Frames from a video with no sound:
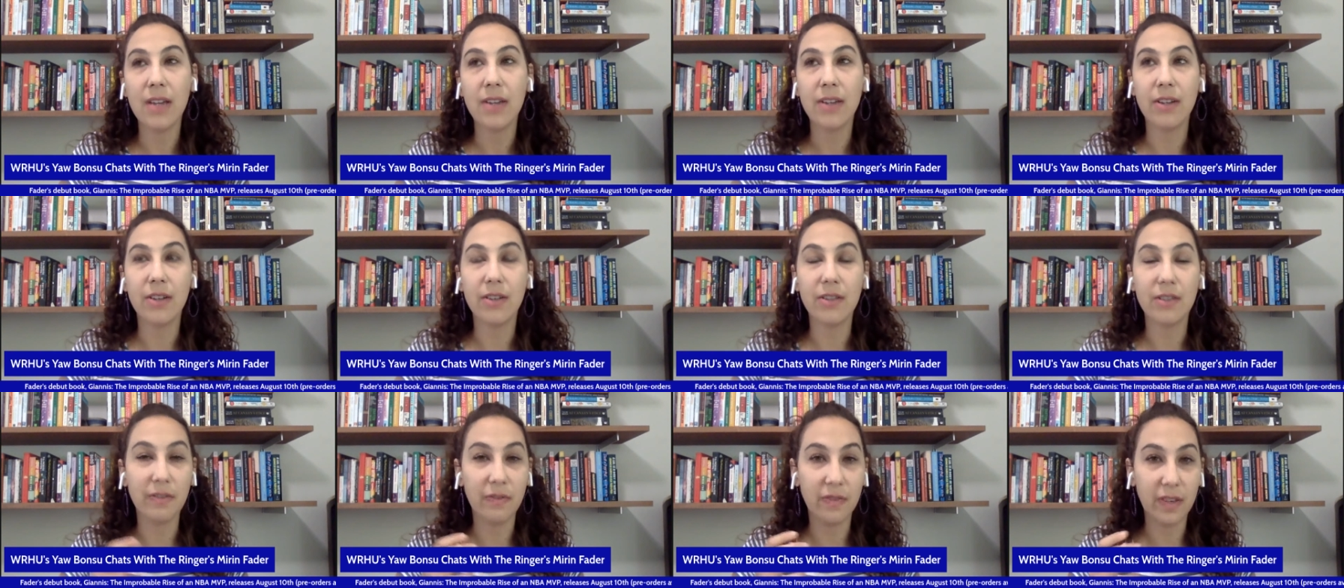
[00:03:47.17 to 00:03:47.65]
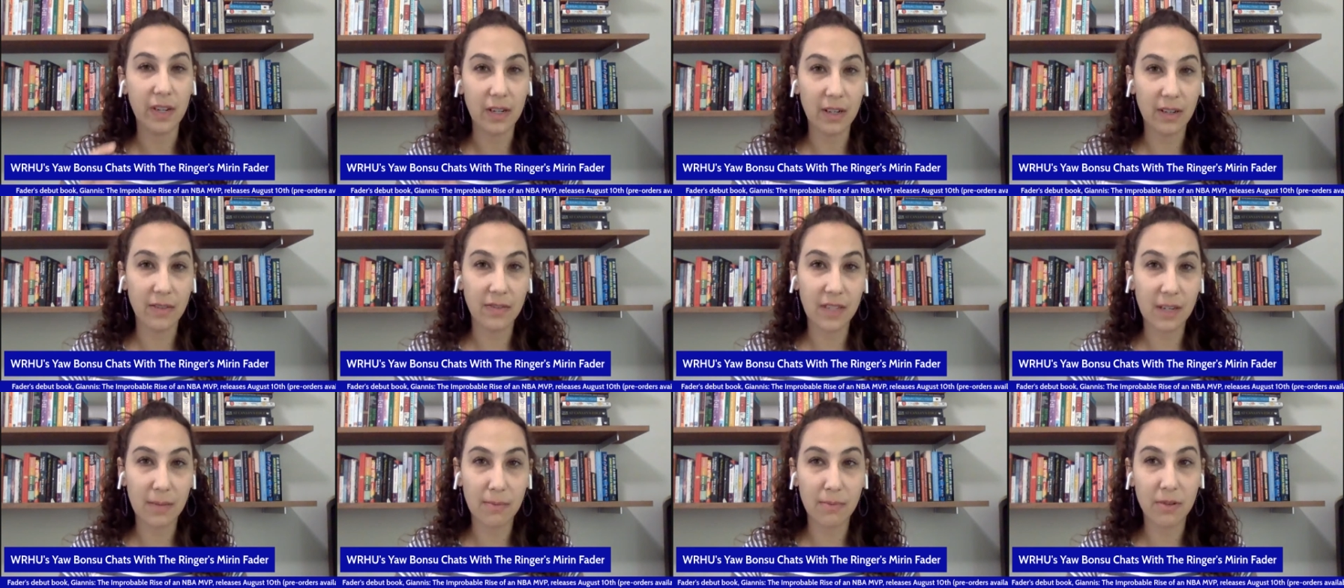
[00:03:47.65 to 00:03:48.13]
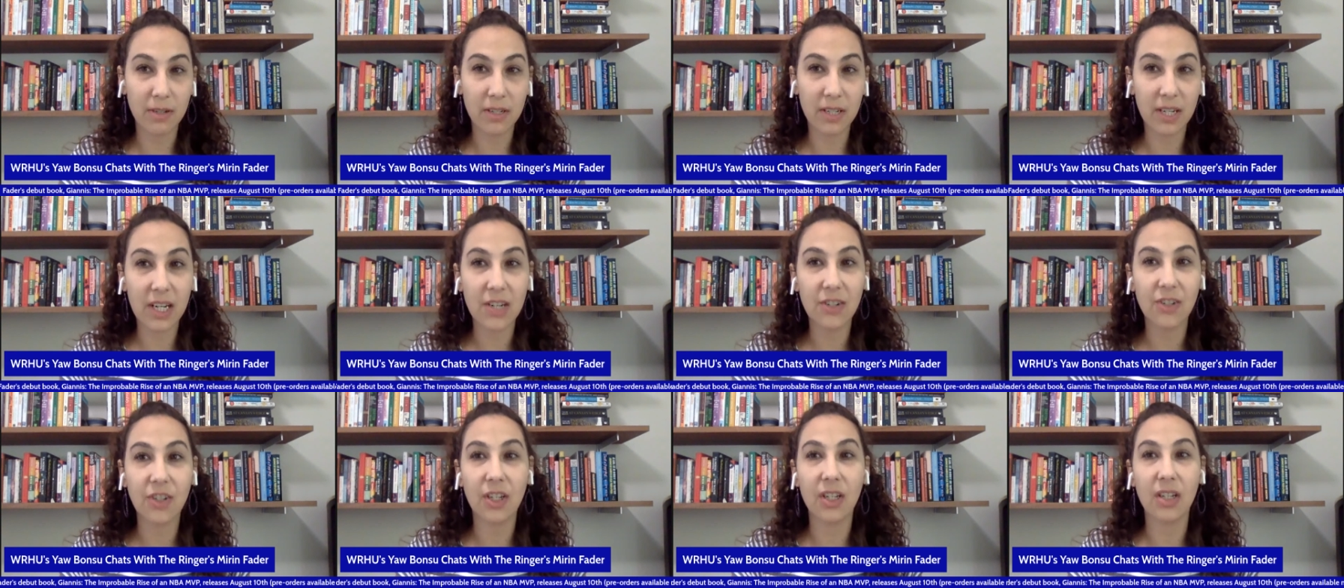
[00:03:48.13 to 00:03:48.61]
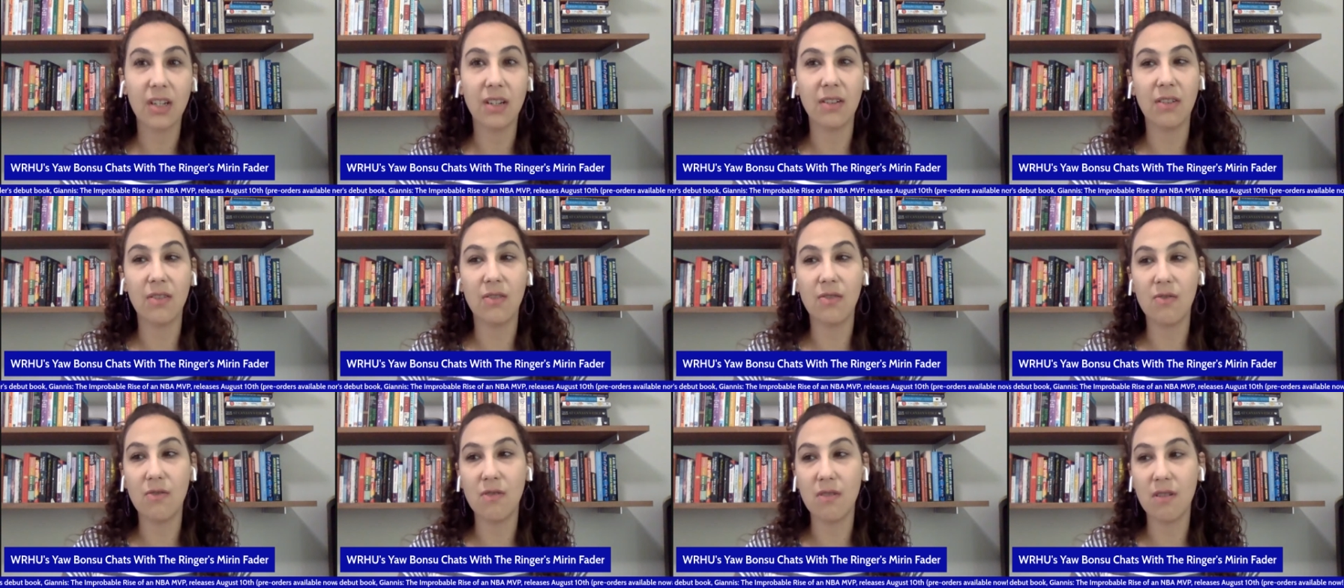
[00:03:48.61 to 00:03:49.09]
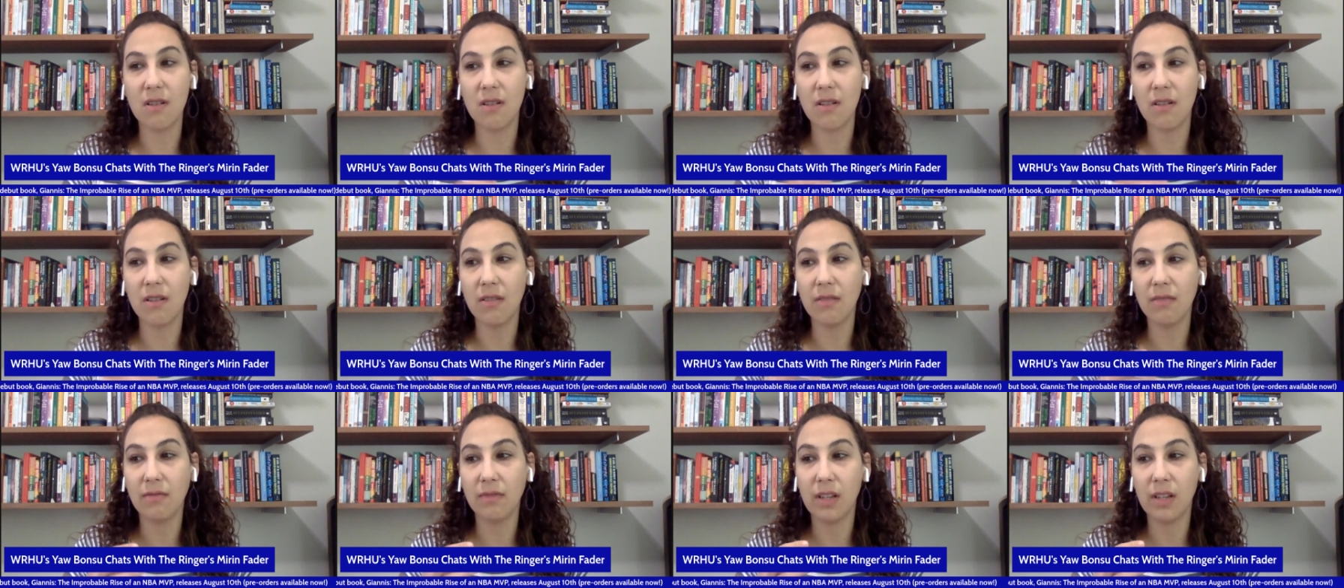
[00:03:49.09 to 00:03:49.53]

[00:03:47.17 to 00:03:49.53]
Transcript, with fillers: you know, the fear of deportation, or,